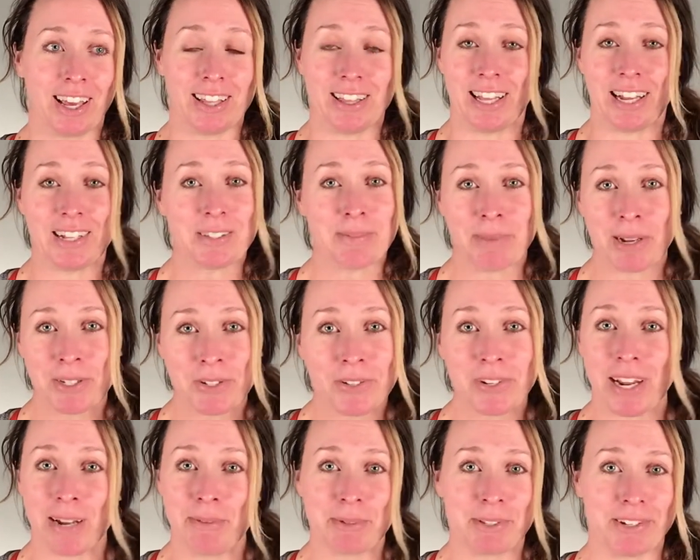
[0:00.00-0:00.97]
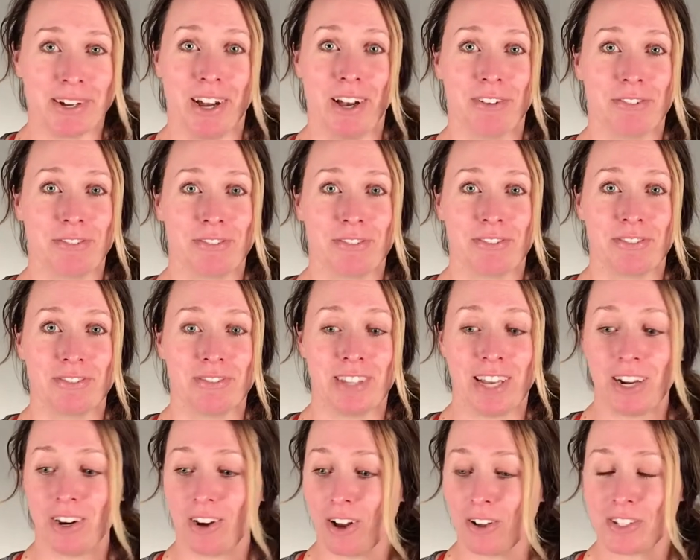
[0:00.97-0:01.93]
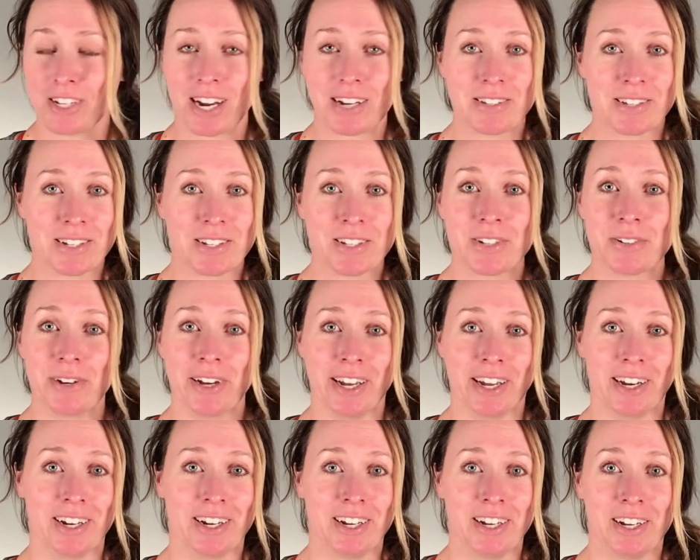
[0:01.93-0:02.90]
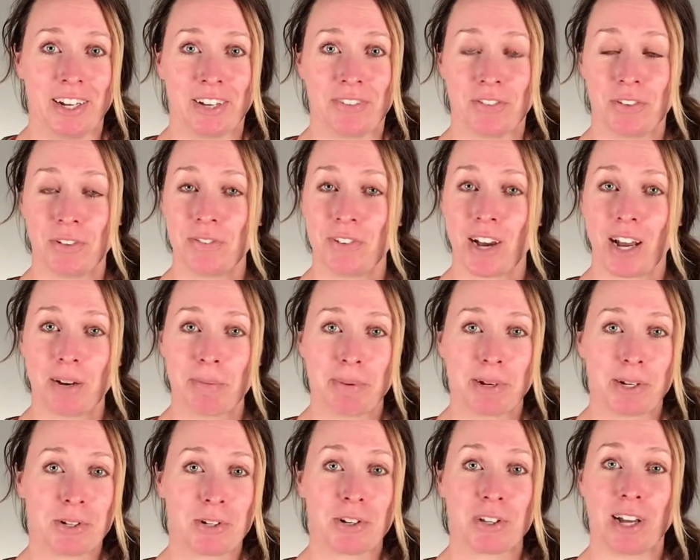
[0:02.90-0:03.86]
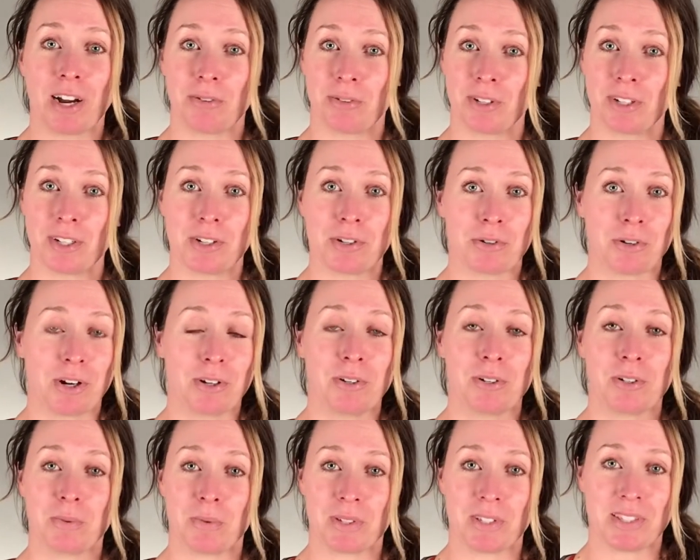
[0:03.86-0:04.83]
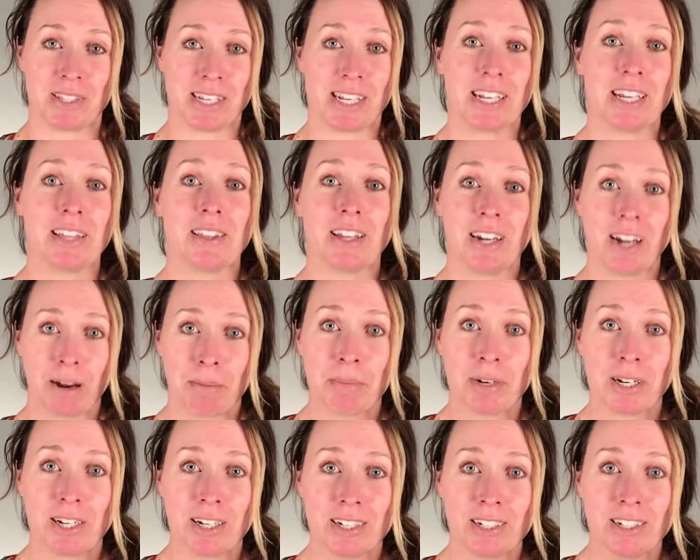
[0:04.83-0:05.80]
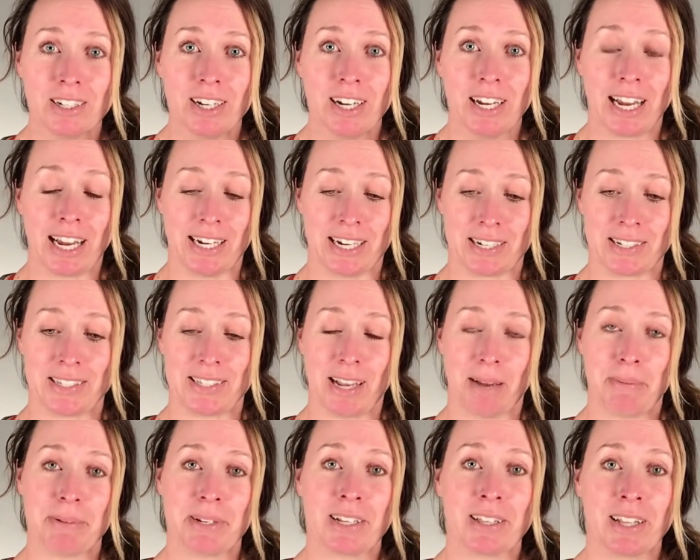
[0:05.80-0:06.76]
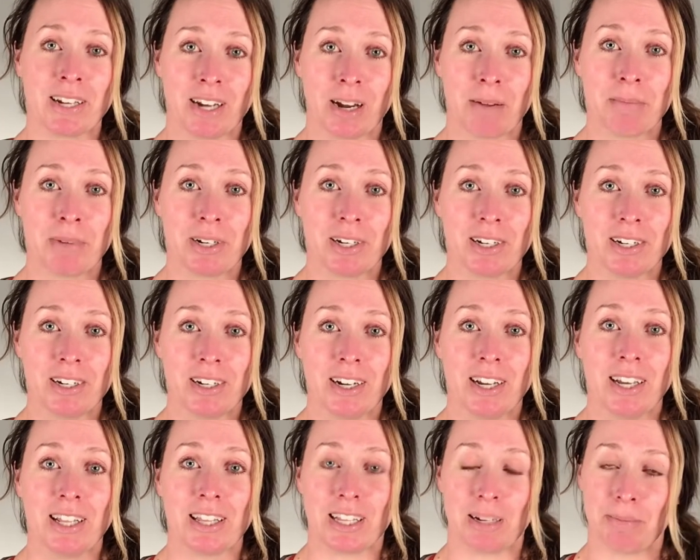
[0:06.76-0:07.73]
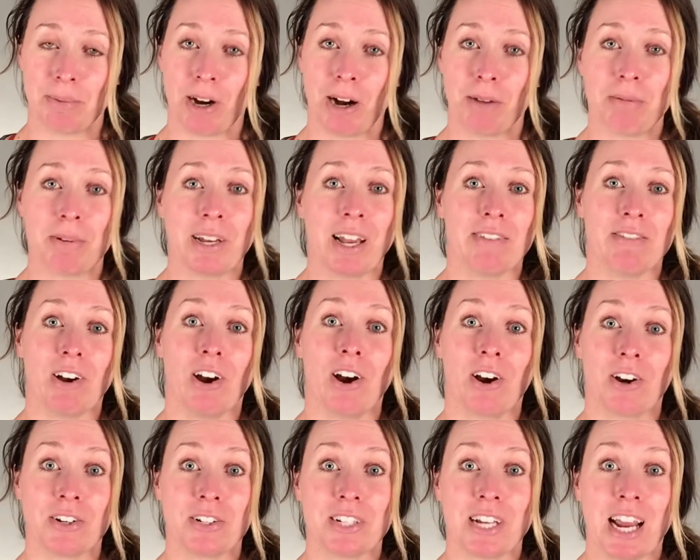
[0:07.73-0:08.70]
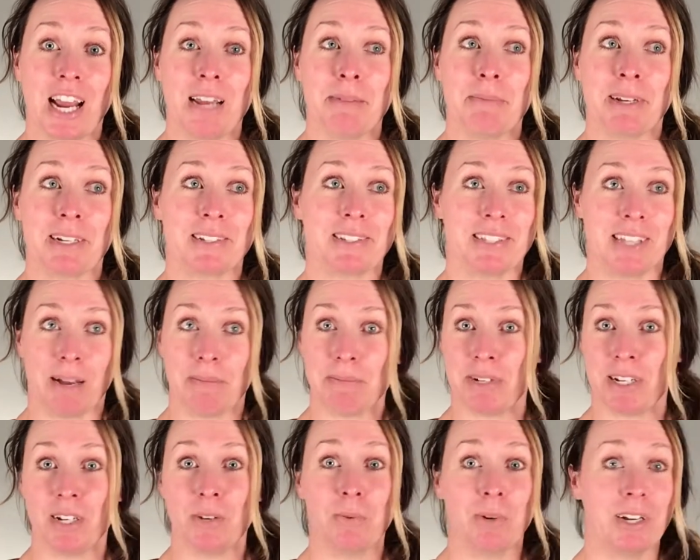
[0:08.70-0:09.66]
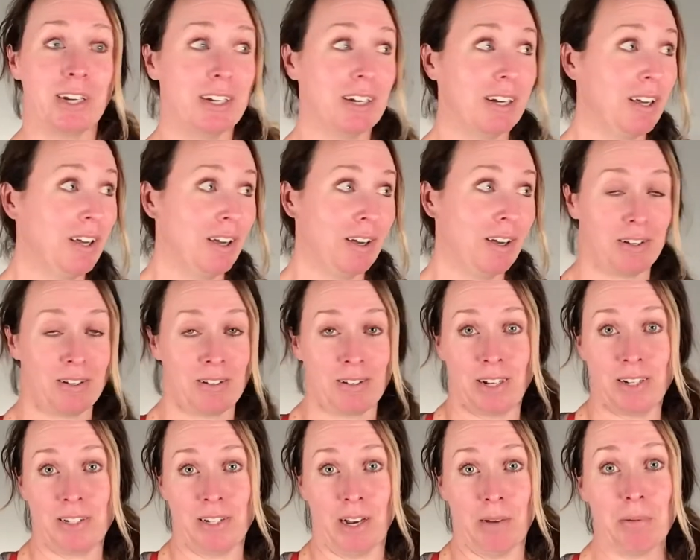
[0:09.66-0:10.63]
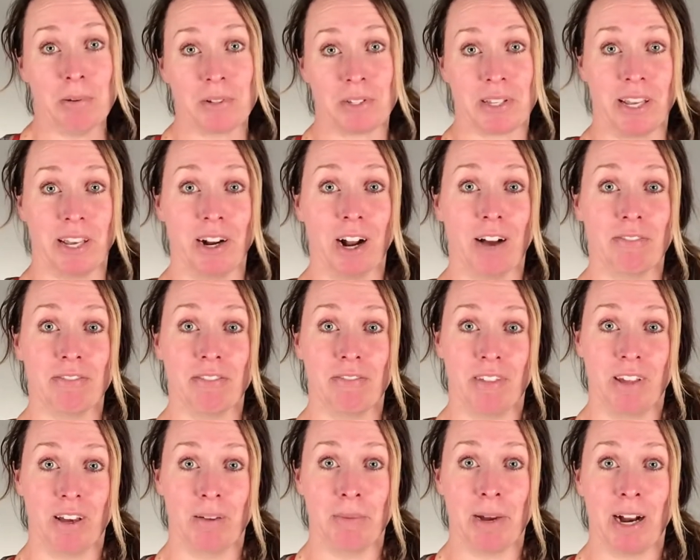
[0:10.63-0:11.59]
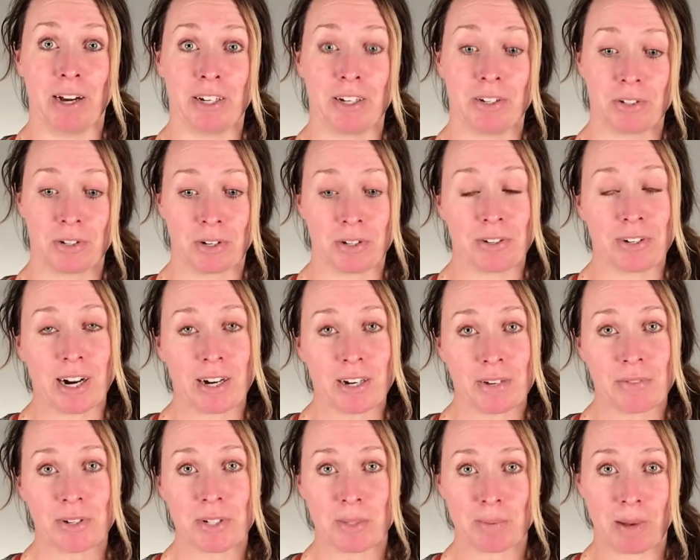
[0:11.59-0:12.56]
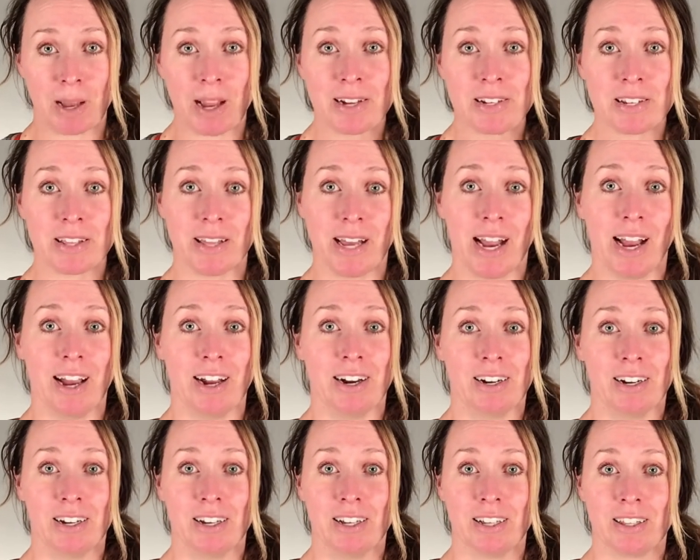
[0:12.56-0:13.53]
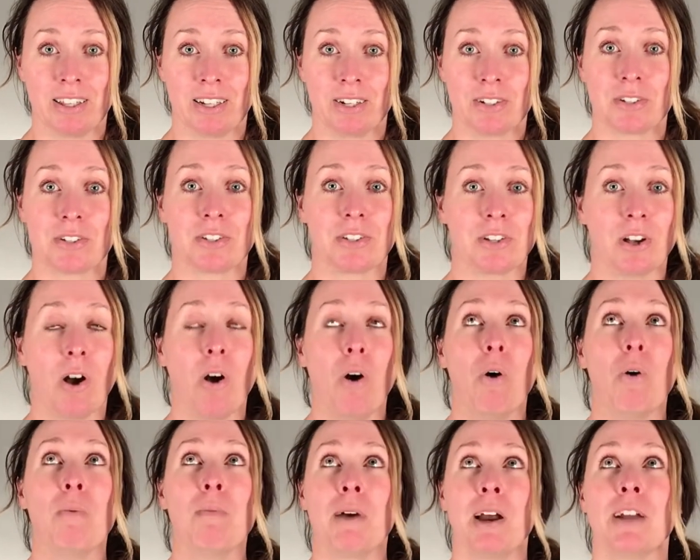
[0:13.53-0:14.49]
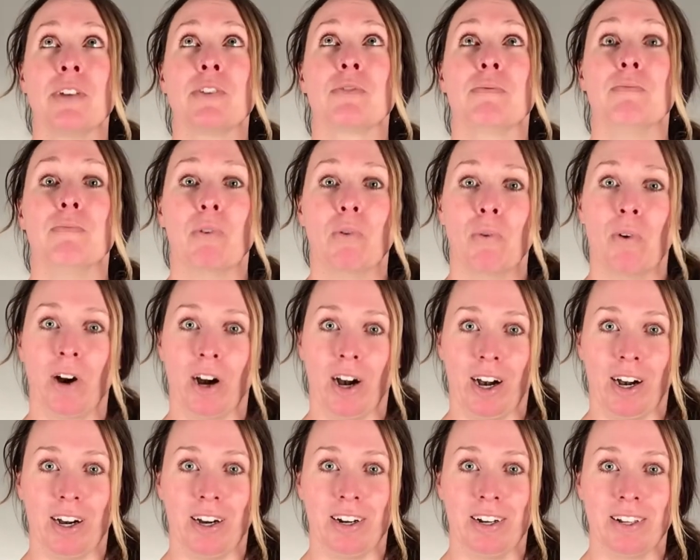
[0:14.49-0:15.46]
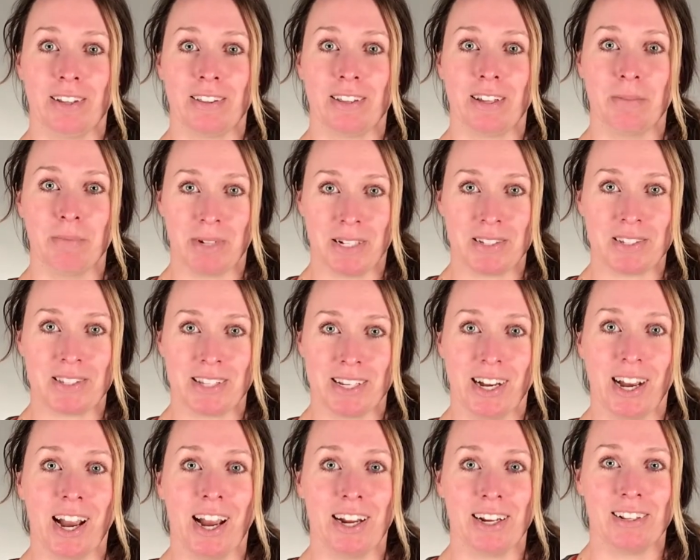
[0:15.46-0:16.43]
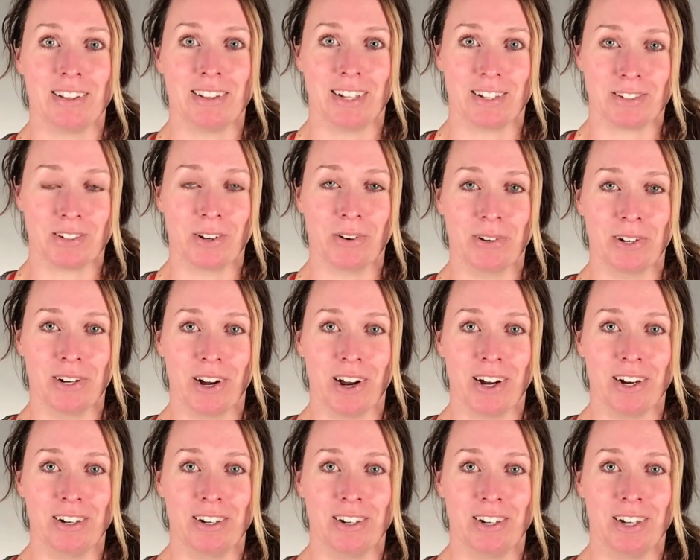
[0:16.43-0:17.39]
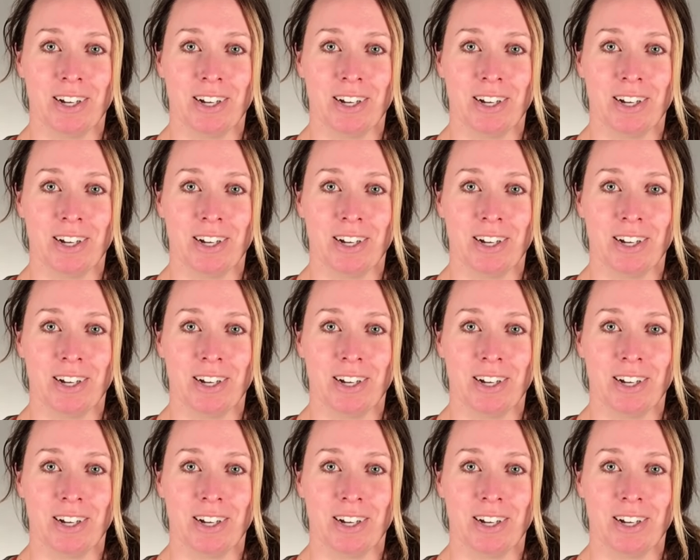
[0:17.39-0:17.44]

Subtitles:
That's mental game stuff. That all ties into it. If you've got a pitcher that really struggles with seeing the number and accepting the number, they probably have a hard time accepting when a double is hit off of them. How do you turn around and respond to that? There's so much more than meets the eye that's going on.